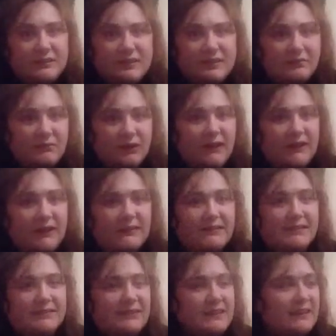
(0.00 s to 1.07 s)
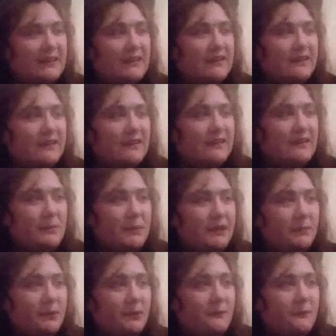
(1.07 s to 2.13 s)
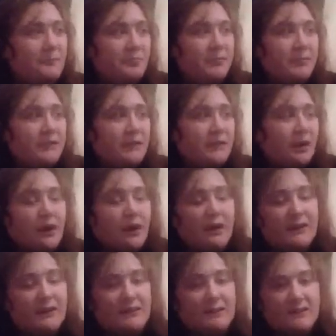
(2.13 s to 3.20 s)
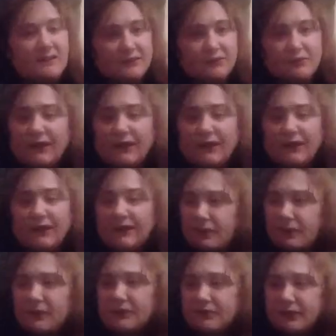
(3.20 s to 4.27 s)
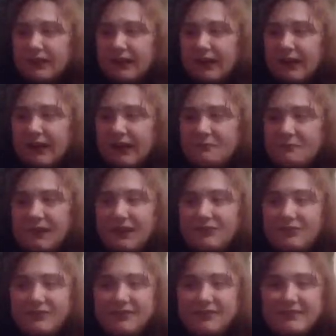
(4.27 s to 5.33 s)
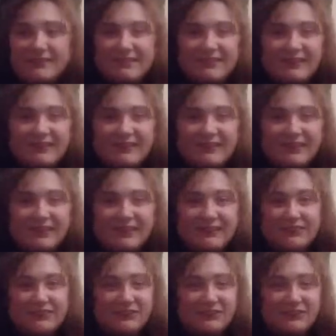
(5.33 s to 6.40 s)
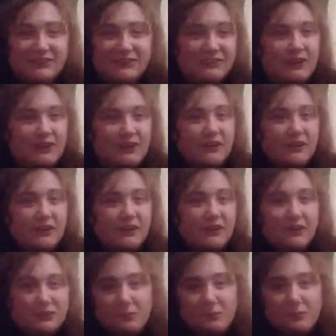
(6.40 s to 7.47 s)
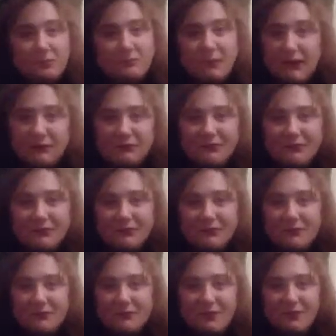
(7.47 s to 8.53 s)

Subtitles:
I see people or an attractive person, my first instinct isn't to jump into bed with them.